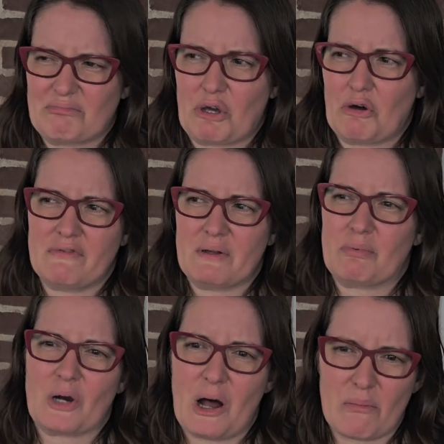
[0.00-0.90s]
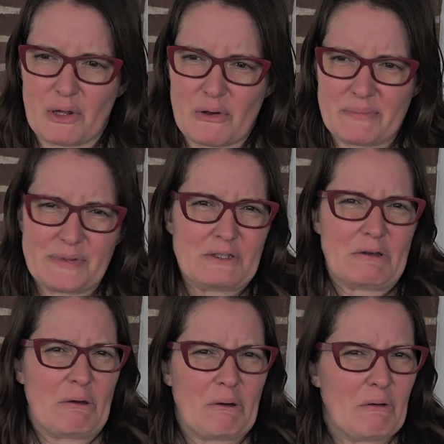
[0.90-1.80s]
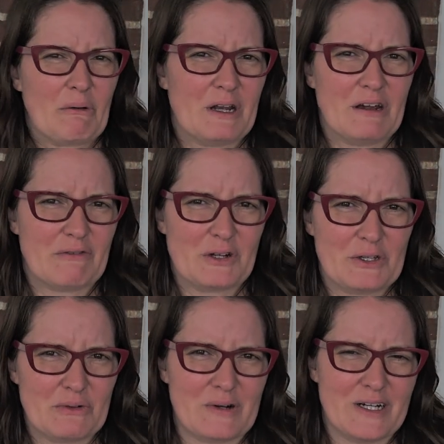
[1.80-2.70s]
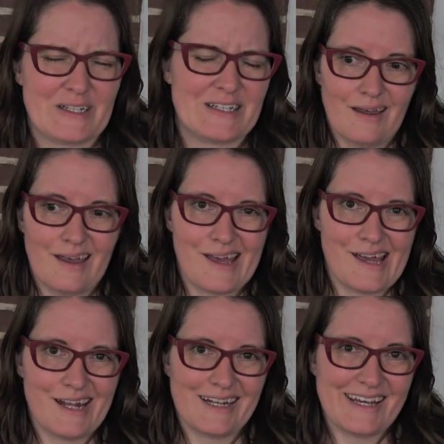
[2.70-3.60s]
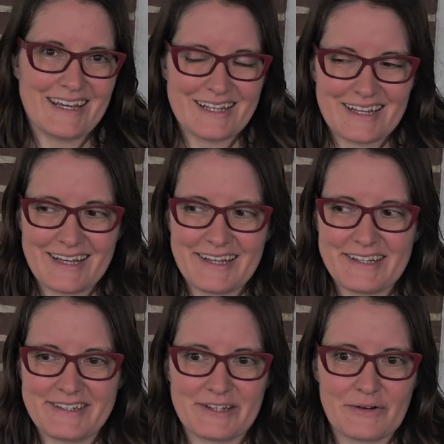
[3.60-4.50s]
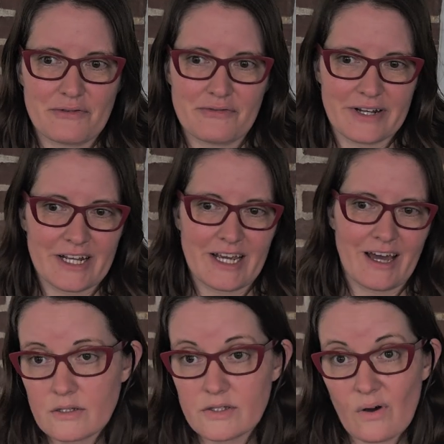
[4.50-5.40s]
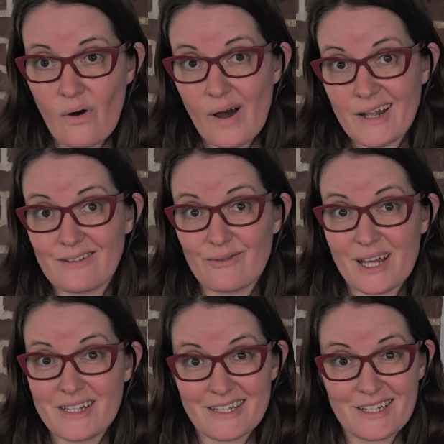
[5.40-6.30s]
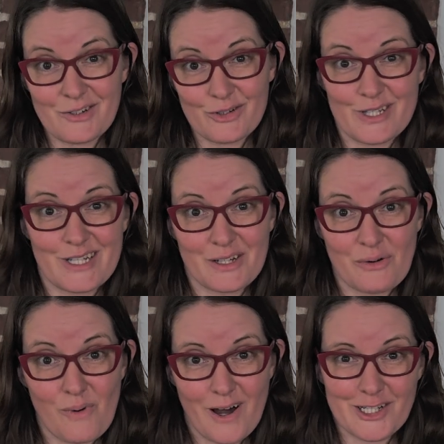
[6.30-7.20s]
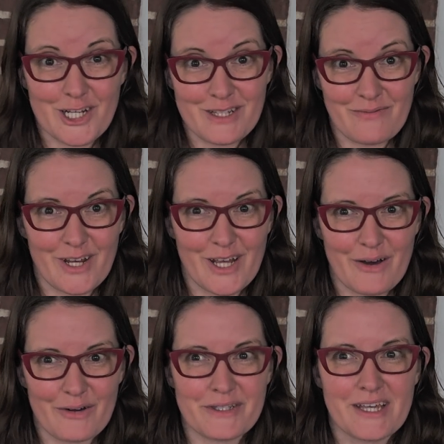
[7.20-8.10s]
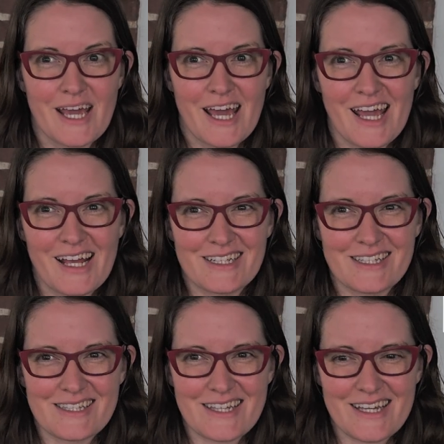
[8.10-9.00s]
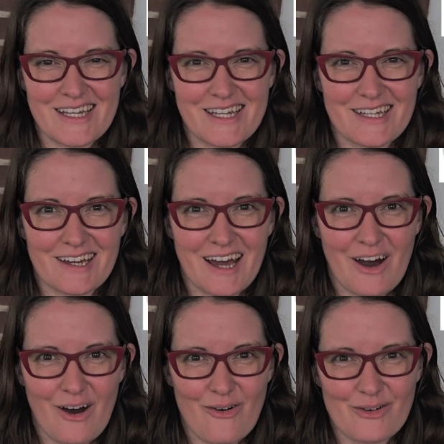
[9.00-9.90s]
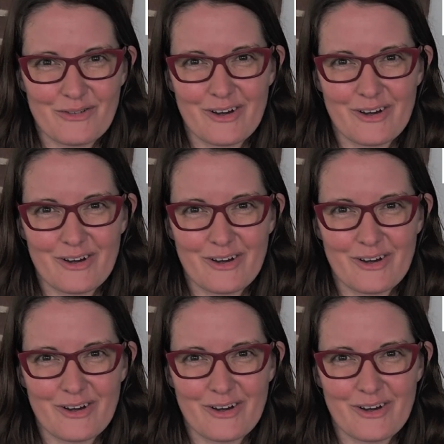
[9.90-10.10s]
COVID problems, whatever you want. And he's so funny. It's interesting to watch his videos and see how, in